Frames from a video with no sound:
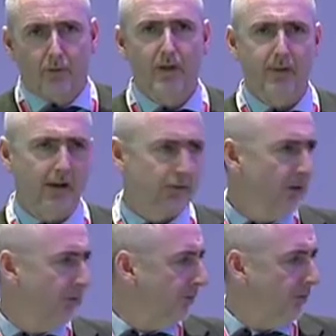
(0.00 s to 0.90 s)
Quick
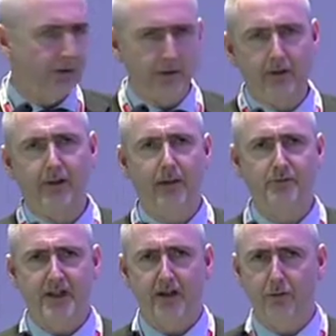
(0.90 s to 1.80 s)
background for
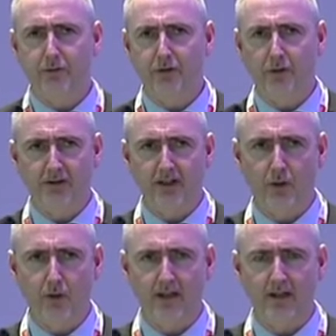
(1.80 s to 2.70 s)
Amgen, I'll run through it really
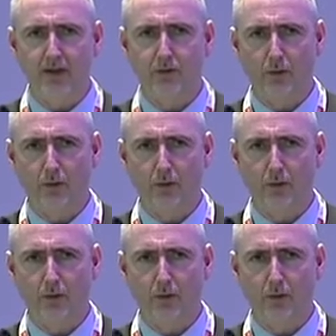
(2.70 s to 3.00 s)
quickly.